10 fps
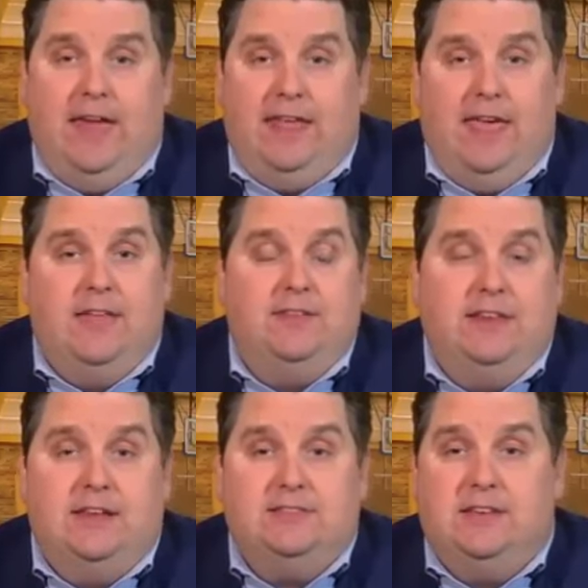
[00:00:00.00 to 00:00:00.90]
that hand,
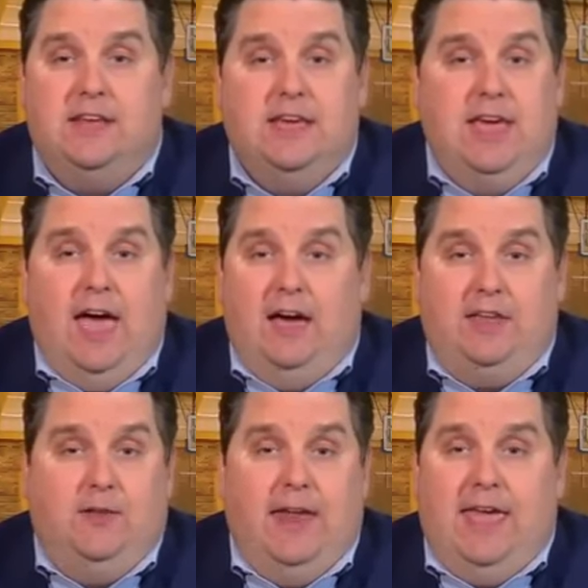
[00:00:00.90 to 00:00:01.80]
that he doesn't
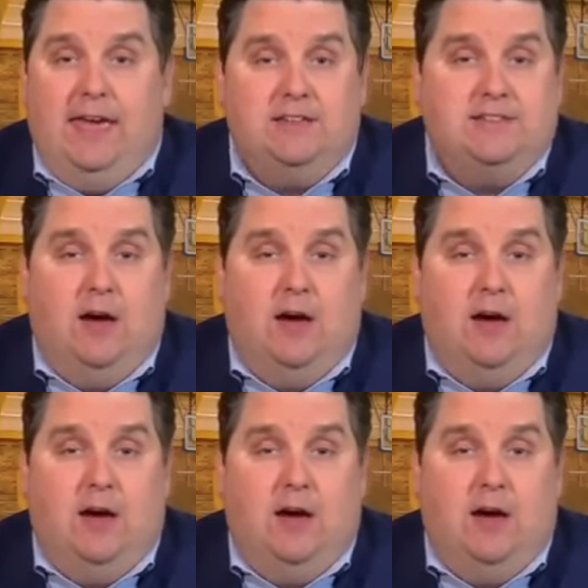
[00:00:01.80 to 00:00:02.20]
have, you know, that hand is